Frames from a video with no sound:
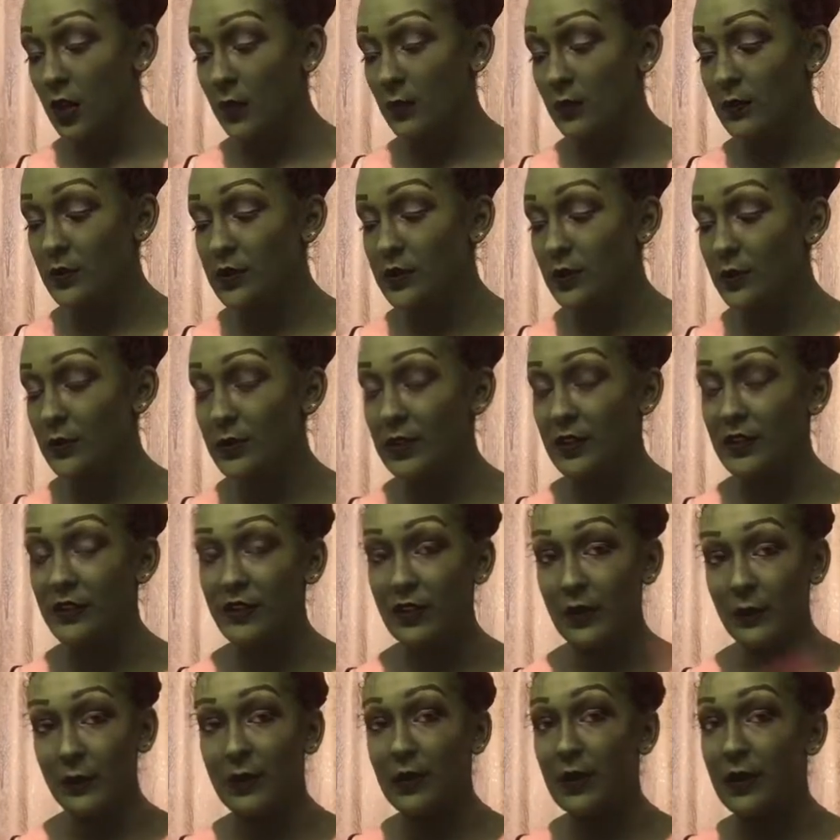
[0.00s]
This will be the
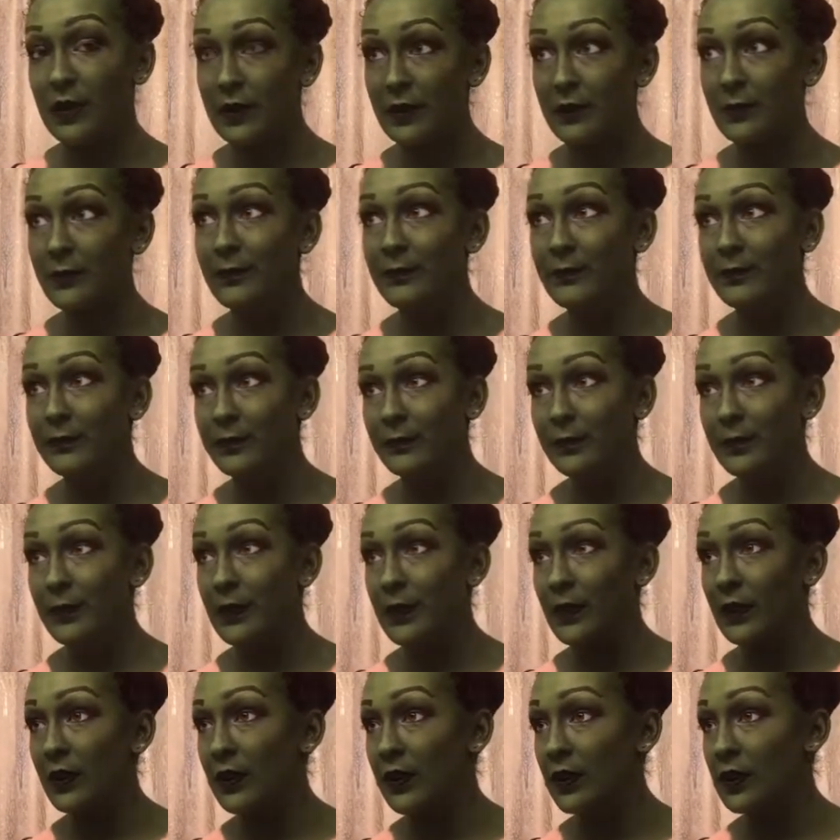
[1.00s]
fun part,
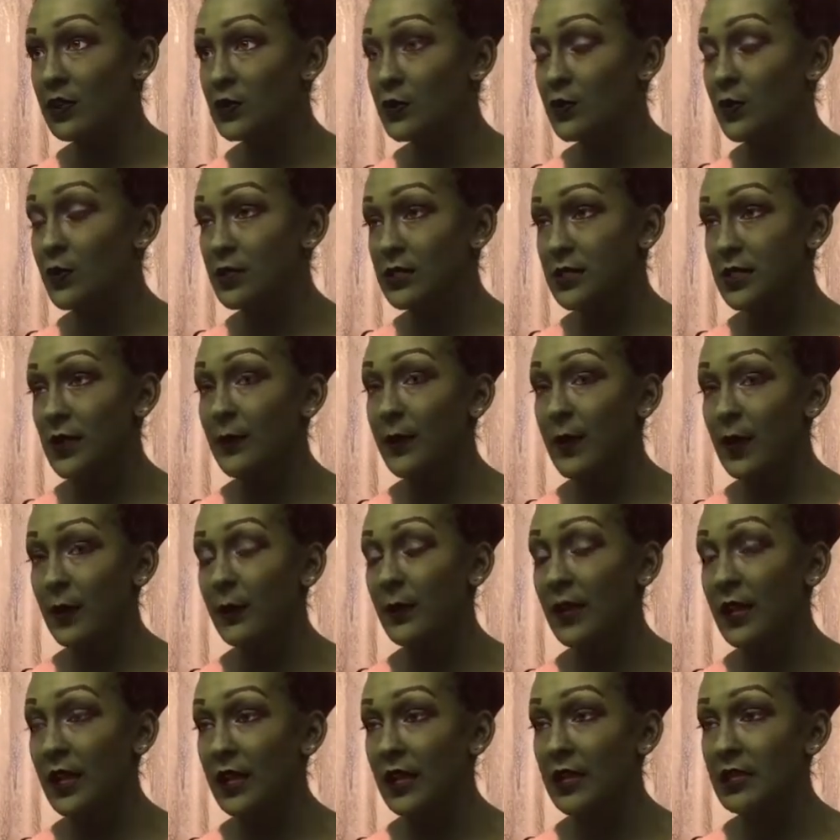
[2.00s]
because once I paint
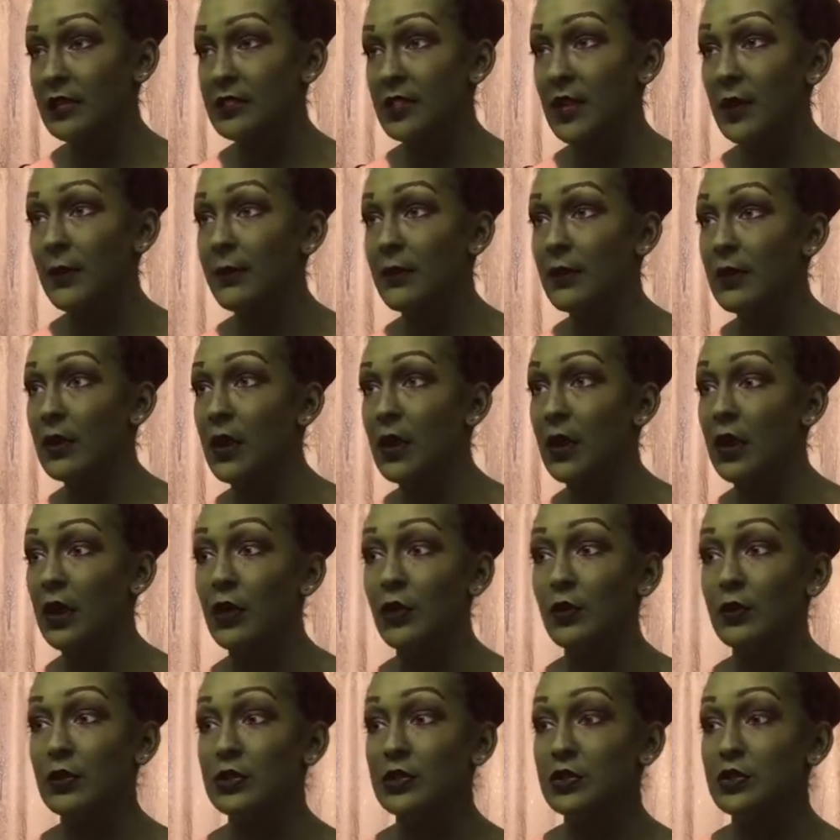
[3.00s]
my hands, I'm not
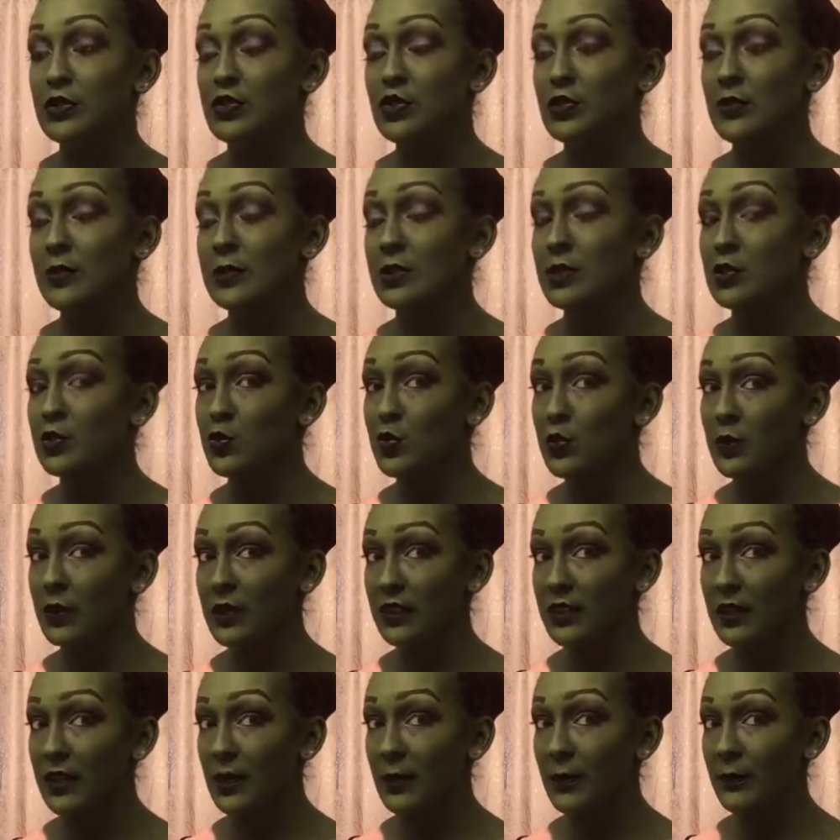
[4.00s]
going to do much
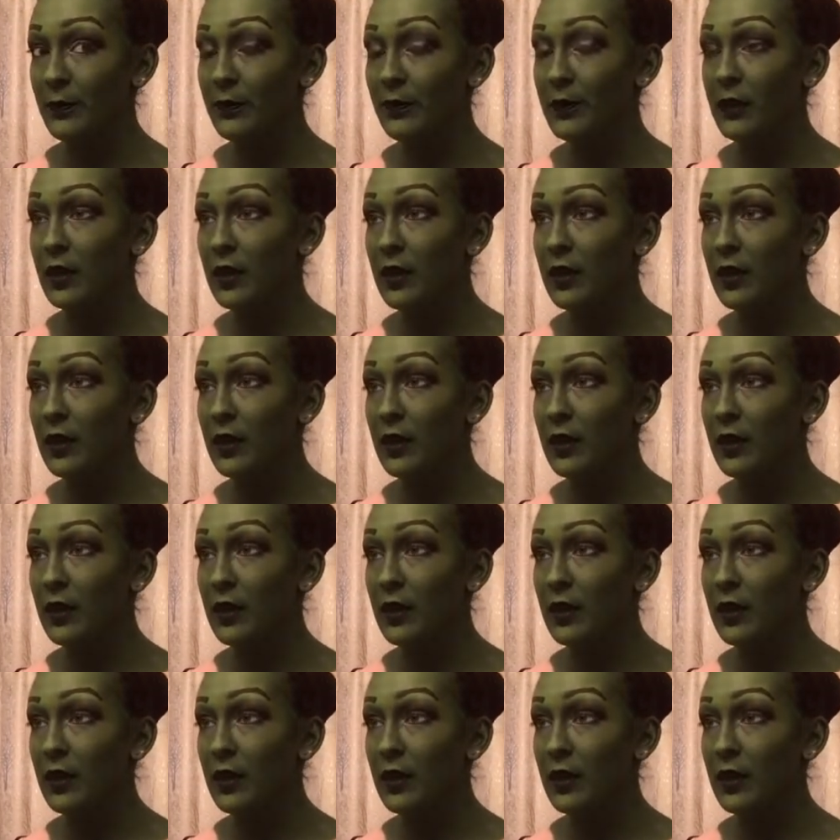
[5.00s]
with them.